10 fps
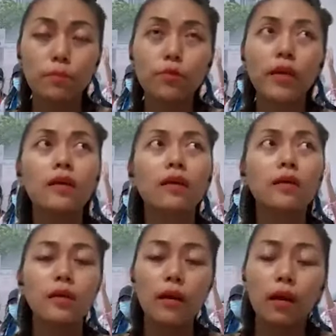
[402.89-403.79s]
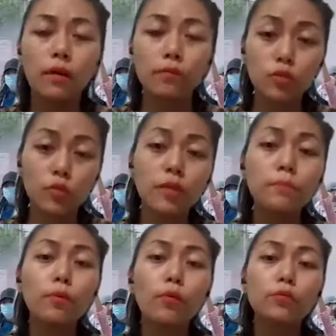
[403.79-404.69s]
to
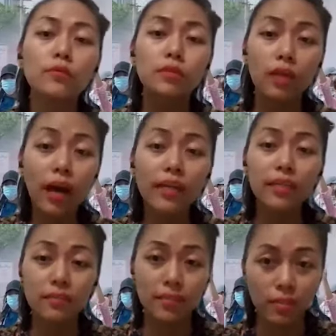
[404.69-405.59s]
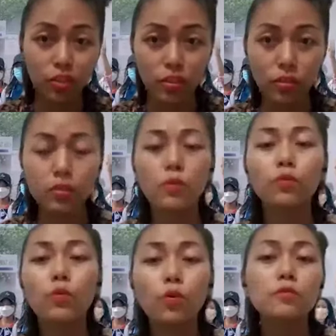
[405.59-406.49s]
impose targeted sanctions
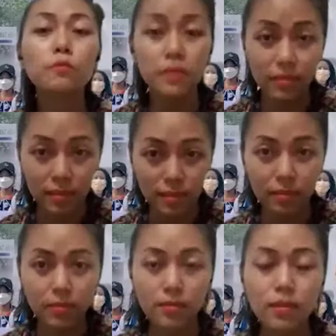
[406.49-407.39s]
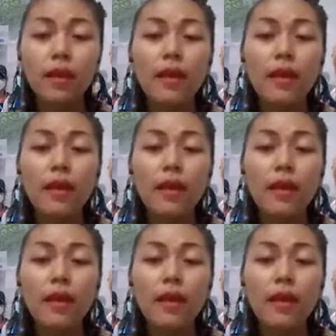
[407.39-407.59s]
on those businesses,